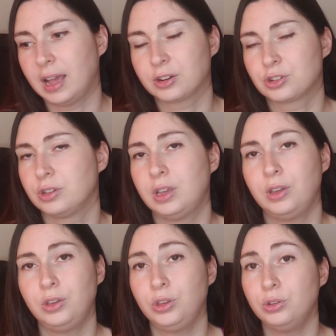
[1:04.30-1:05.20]

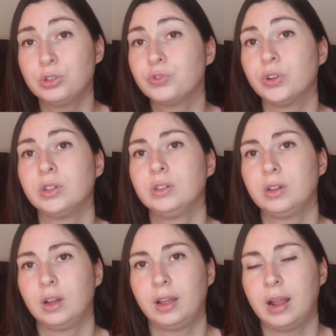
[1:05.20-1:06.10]
actually useful
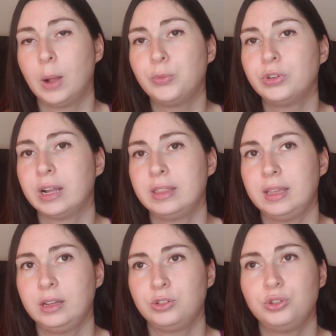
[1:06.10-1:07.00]
and helpful, I
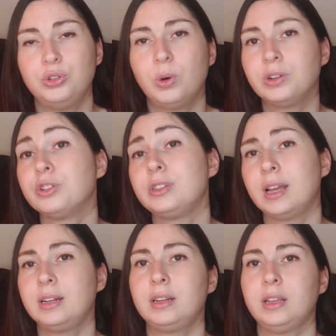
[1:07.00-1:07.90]
think, to understand it.